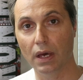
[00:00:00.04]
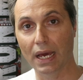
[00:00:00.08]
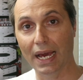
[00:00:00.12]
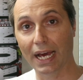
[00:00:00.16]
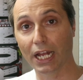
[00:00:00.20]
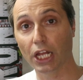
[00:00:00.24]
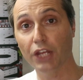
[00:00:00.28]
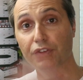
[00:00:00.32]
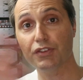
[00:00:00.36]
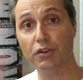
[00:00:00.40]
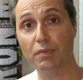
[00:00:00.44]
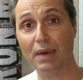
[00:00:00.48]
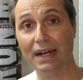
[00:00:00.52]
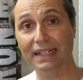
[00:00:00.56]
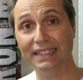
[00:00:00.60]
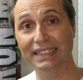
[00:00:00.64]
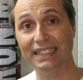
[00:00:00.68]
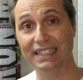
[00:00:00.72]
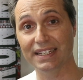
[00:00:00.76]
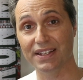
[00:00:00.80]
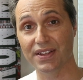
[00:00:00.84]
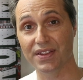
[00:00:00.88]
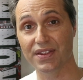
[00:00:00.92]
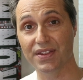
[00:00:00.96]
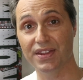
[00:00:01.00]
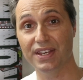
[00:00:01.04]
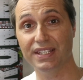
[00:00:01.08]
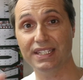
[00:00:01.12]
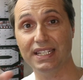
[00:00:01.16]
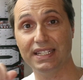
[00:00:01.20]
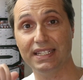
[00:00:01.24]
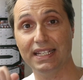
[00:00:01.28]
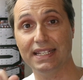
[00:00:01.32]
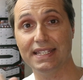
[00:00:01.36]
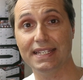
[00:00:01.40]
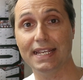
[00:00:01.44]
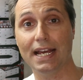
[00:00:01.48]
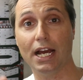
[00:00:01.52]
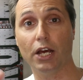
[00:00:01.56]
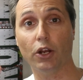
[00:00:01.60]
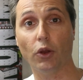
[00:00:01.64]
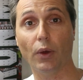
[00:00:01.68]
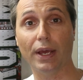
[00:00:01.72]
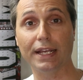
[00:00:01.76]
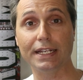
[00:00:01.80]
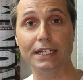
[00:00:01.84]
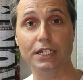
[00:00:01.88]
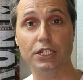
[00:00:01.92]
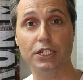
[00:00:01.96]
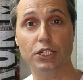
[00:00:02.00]
Hello everybody, this is
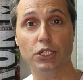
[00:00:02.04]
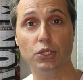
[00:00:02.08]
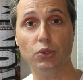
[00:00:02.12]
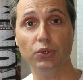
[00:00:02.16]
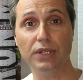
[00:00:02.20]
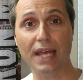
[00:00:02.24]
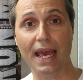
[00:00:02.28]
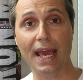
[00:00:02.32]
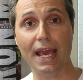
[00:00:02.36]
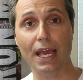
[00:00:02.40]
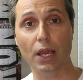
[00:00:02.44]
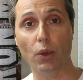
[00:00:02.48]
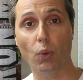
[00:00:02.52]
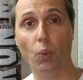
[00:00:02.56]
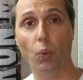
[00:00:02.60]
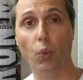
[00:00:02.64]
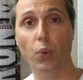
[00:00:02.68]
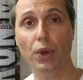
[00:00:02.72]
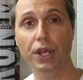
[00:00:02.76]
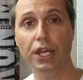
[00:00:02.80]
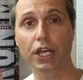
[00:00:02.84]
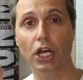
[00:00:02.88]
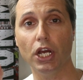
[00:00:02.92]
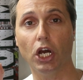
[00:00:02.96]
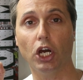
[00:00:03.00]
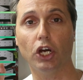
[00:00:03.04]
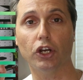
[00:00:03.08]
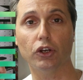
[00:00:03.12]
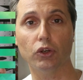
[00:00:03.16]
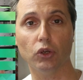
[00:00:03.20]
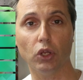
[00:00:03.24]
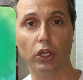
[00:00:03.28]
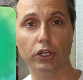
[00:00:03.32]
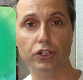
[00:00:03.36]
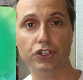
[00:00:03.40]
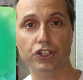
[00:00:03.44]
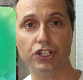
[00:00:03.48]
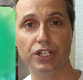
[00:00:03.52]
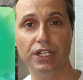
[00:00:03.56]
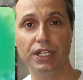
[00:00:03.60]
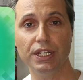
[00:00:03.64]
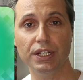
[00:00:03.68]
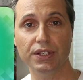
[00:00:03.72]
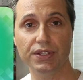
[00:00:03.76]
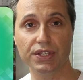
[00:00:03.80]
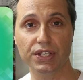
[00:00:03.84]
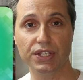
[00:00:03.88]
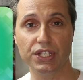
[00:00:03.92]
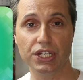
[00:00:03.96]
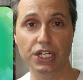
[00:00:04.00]
Tiziano and today we are
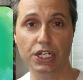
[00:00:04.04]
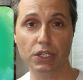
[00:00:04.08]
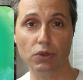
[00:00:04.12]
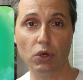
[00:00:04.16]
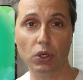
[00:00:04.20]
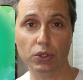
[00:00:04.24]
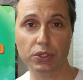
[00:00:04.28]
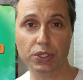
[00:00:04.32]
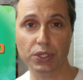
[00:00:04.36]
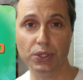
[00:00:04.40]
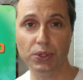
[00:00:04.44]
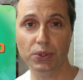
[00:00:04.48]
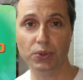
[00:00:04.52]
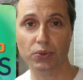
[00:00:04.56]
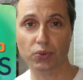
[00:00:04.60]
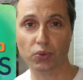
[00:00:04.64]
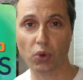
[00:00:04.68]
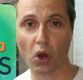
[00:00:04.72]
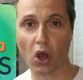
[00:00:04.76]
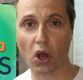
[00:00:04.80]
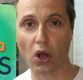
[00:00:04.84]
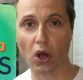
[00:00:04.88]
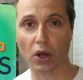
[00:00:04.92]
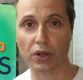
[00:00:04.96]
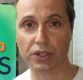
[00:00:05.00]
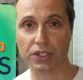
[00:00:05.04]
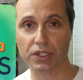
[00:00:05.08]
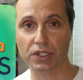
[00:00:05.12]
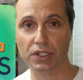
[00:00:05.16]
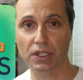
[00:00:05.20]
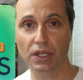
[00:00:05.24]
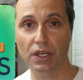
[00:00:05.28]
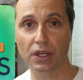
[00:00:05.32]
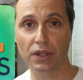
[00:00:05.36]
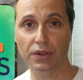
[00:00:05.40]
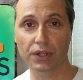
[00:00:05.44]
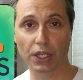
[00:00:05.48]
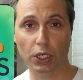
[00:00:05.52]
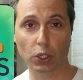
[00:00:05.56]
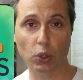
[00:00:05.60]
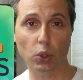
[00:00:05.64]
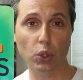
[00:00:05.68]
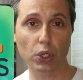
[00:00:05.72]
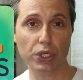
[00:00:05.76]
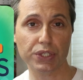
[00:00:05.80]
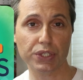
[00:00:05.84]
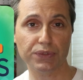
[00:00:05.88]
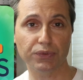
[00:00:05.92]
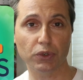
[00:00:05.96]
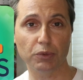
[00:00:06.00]
launching Zero to ROS, a
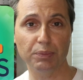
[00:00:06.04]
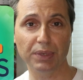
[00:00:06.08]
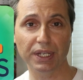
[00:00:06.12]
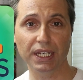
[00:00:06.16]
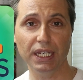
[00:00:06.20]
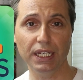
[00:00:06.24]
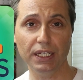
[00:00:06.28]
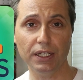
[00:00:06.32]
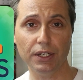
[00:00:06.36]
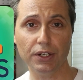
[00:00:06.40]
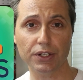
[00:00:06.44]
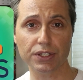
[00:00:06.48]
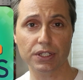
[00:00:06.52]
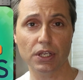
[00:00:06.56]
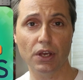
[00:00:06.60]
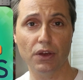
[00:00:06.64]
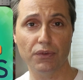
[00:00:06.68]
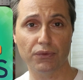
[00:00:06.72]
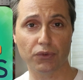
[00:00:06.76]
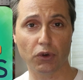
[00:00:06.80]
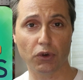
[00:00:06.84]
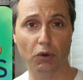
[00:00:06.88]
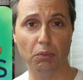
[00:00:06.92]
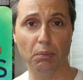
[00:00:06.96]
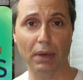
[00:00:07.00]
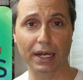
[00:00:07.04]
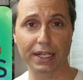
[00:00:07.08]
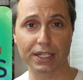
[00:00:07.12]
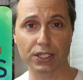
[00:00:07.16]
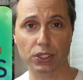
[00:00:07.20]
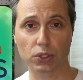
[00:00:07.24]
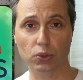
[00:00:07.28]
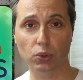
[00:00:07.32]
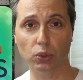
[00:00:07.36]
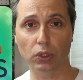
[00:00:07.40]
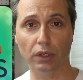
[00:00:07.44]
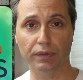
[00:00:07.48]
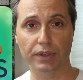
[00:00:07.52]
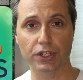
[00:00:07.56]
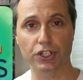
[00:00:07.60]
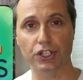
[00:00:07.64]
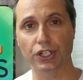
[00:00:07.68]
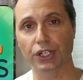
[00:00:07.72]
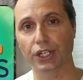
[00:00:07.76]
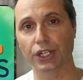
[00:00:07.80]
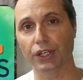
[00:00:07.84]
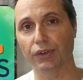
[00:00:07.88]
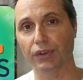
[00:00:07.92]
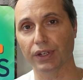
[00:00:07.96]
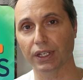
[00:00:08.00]
course for beginners from my School of
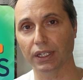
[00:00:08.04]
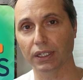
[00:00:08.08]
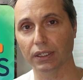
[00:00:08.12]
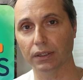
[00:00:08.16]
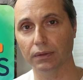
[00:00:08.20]
Engineering.